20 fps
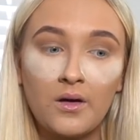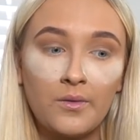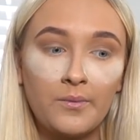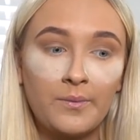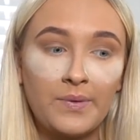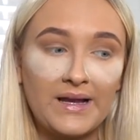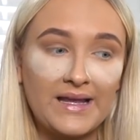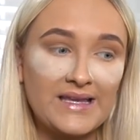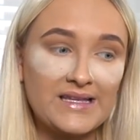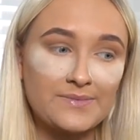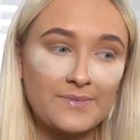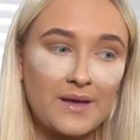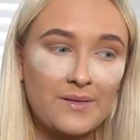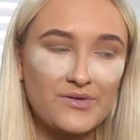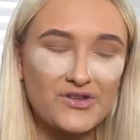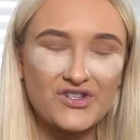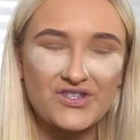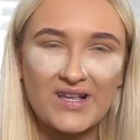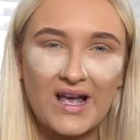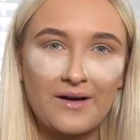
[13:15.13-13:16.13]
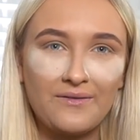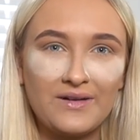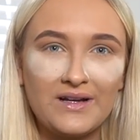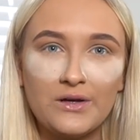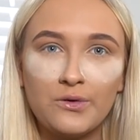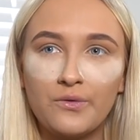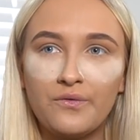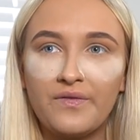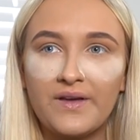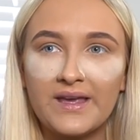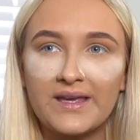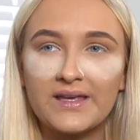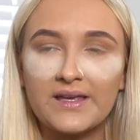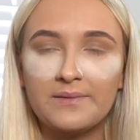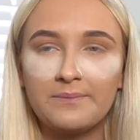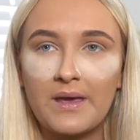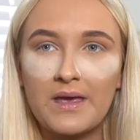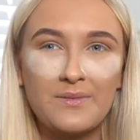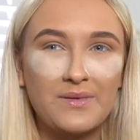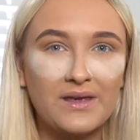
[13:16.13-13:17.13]
please maybe just have a little think
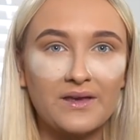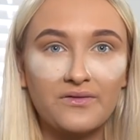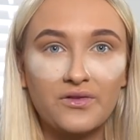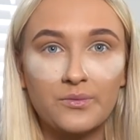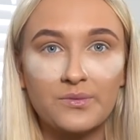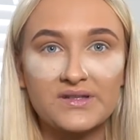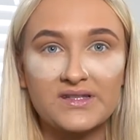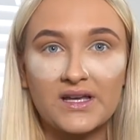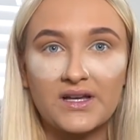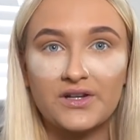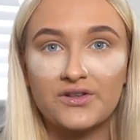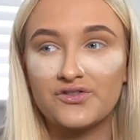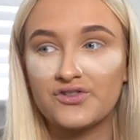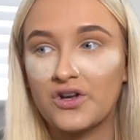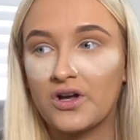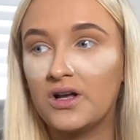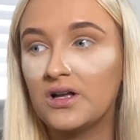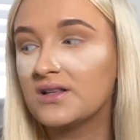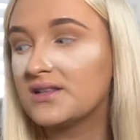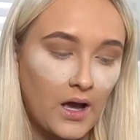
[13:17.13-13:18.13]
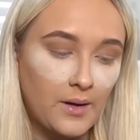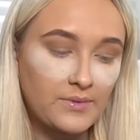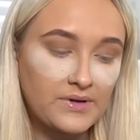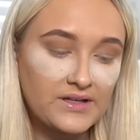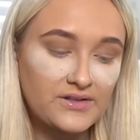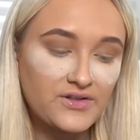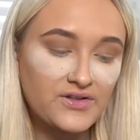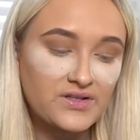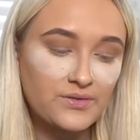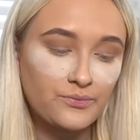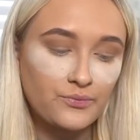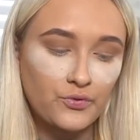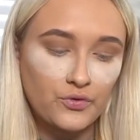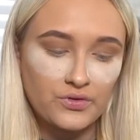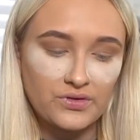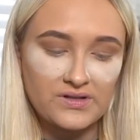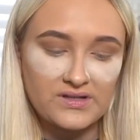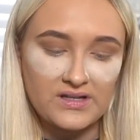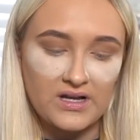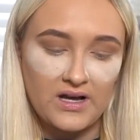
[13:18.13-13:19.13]
and maybe give them a second chance. I'm going to do some
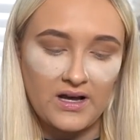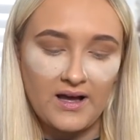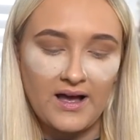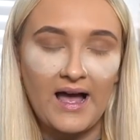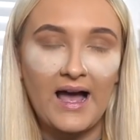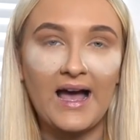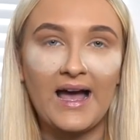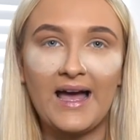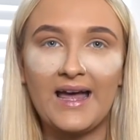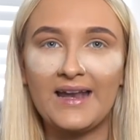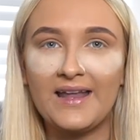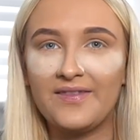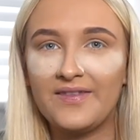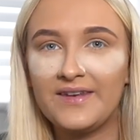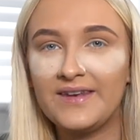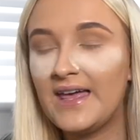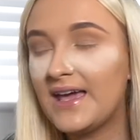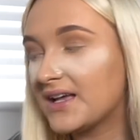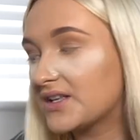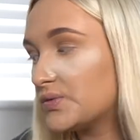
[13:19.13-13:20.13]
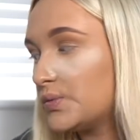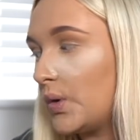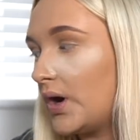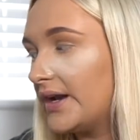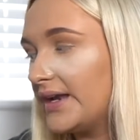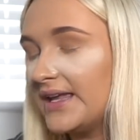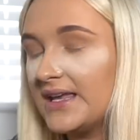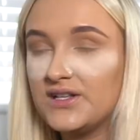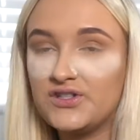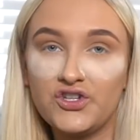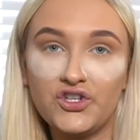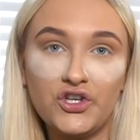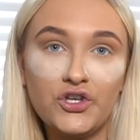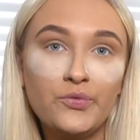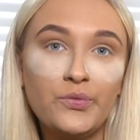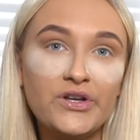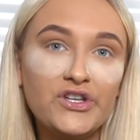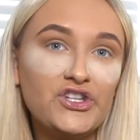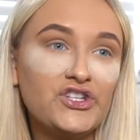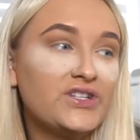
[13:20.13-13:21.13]
bronzer, and the next one is, you
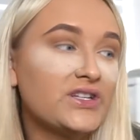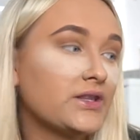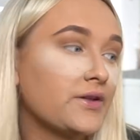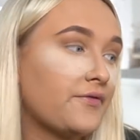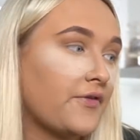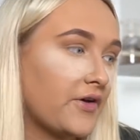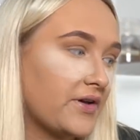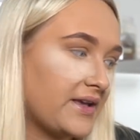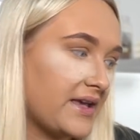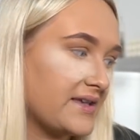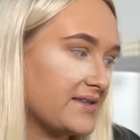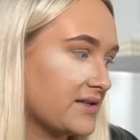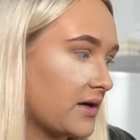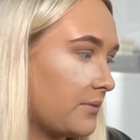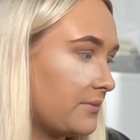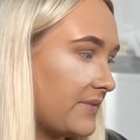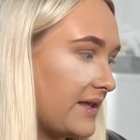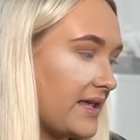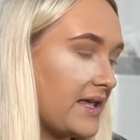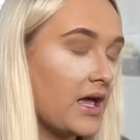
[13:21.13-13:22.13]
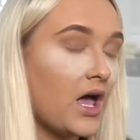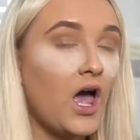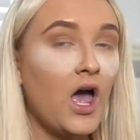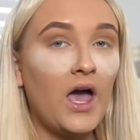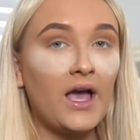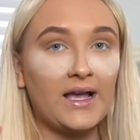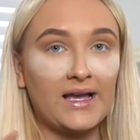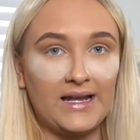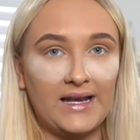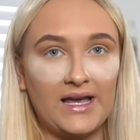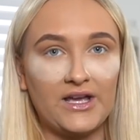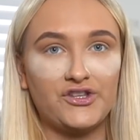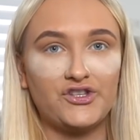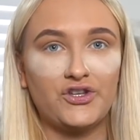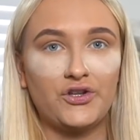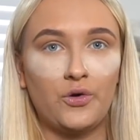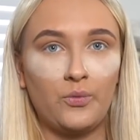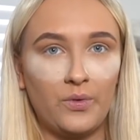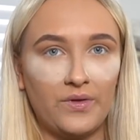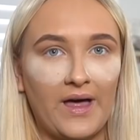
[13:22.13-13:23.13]
wish you did the phone case company
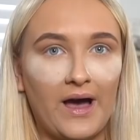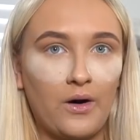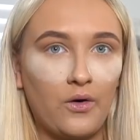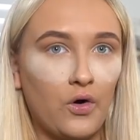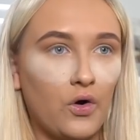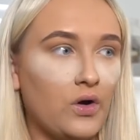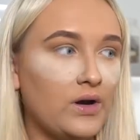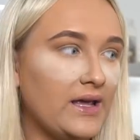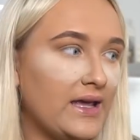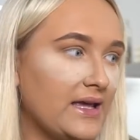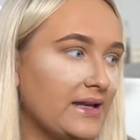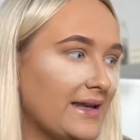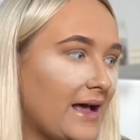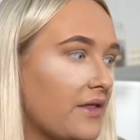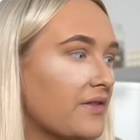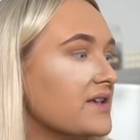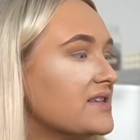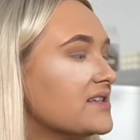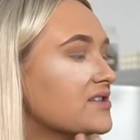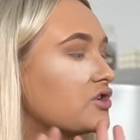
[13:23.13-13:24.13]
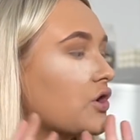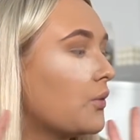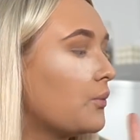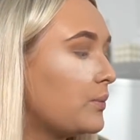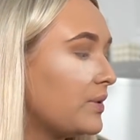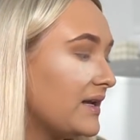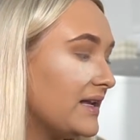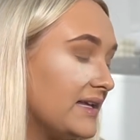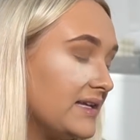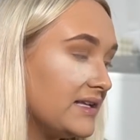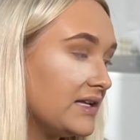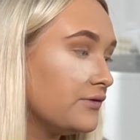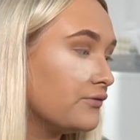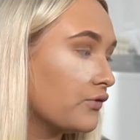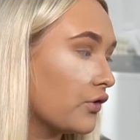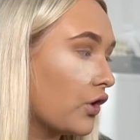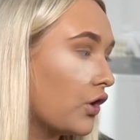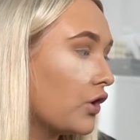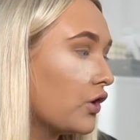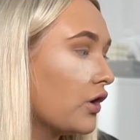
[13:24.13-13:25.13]
collection without Holly. Now, this is completely
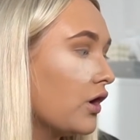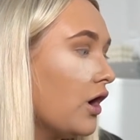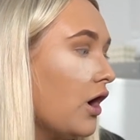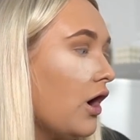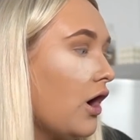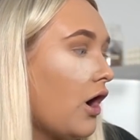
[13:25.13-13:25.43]
wrong.